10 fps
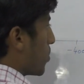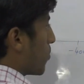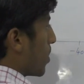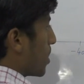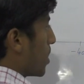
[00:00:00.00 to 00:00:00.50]
to
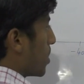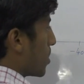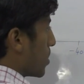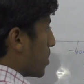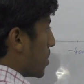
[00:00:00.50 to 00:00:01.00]

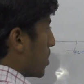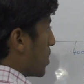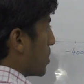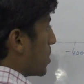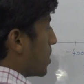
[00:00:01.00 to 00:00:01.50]
final, it
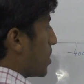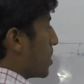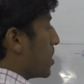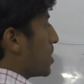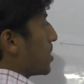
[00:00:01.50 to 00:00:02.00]
is
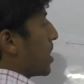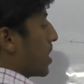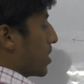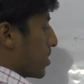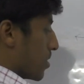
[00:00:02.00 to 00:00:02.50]
in this
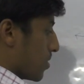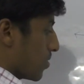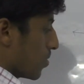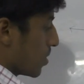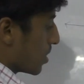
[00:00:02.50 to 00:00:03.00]
direction,
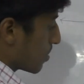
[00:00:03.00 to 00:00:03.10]
so it is